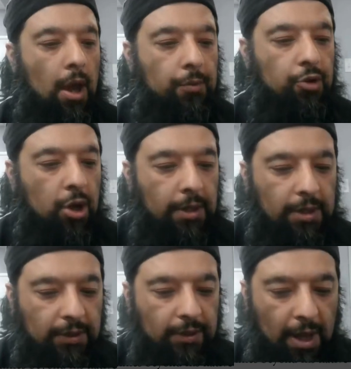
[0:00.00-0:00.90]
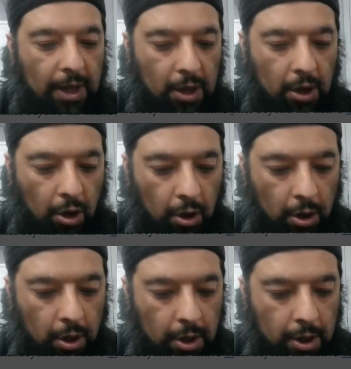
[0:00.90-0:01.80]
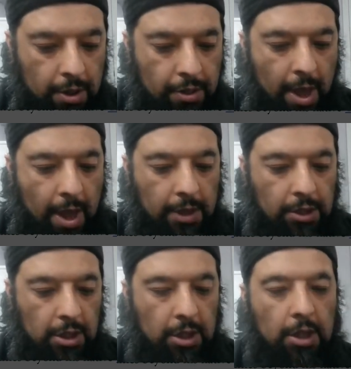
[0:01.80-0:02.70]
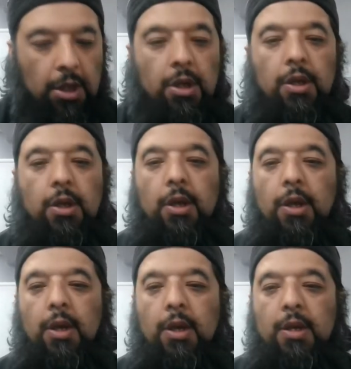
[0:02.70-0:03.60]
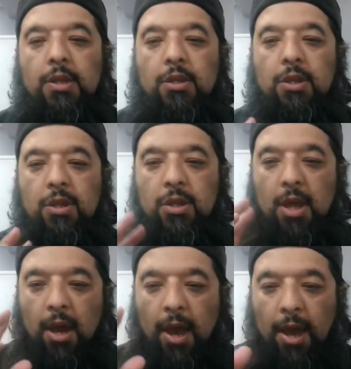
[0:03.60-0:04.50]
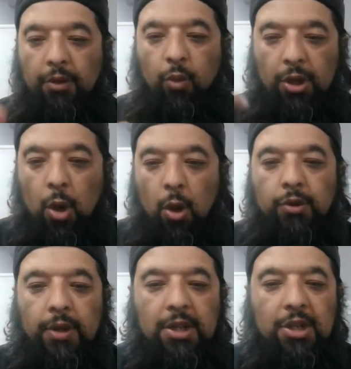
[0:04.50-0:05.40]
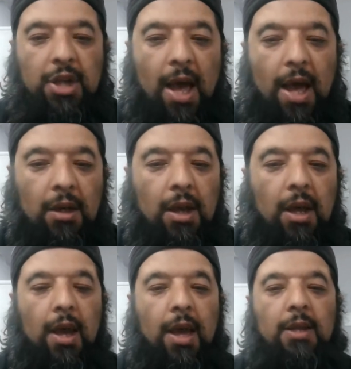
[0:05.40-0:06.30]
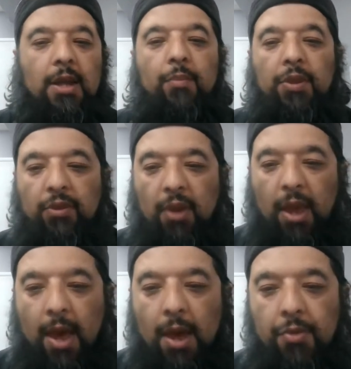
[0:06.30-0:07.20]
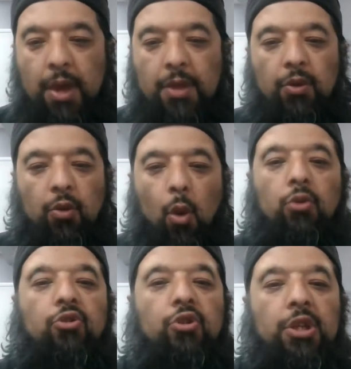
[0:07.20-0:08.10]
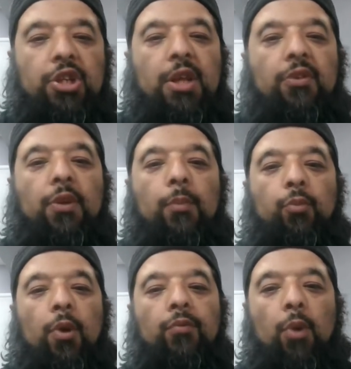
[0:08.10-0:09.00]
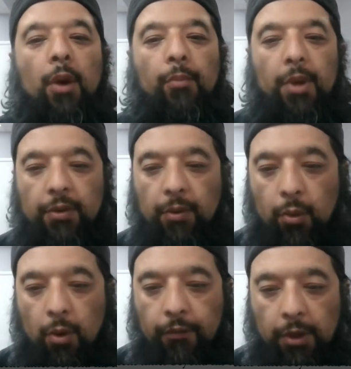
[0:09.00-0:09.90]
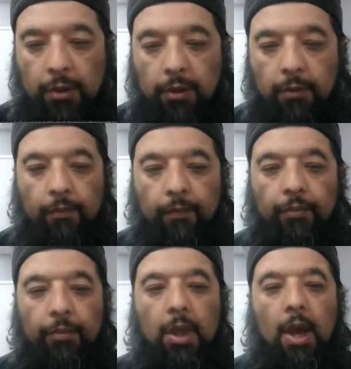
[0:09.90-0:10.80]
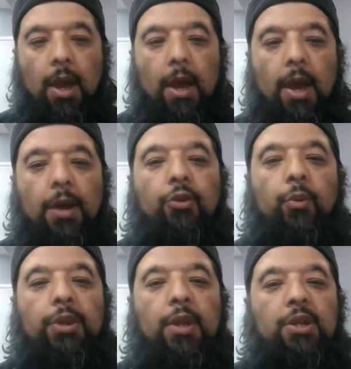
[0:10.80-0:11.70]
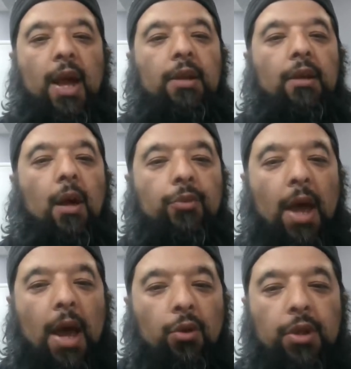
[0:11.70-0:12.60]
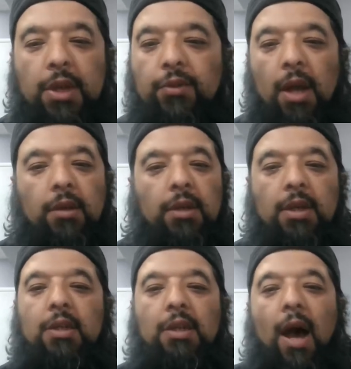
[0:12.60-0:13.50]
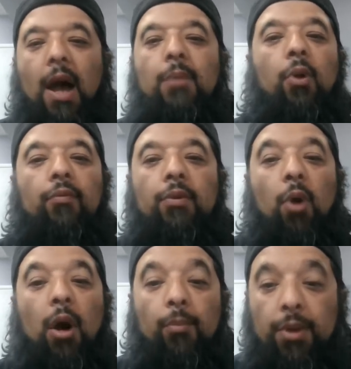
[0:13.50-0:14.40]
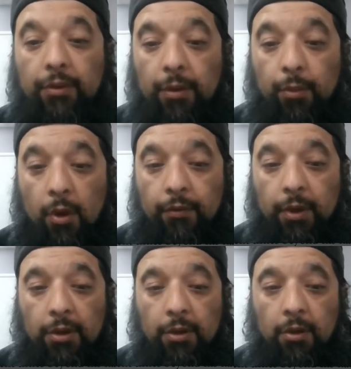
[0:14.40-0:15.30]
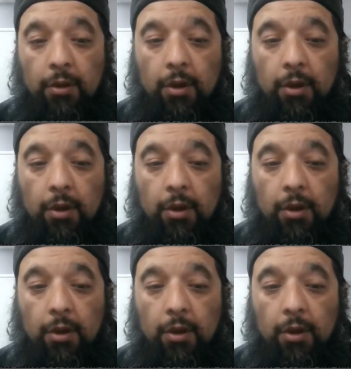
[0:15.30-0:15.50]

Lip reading: I'm trying to say here that as we know, Dajjal and Ibn Siyad and this whole tradition accepts Prophet Muhammad as a prophet. And so when Dajjal comes out, he's not going to deny Prophet Muhammad as a prophet.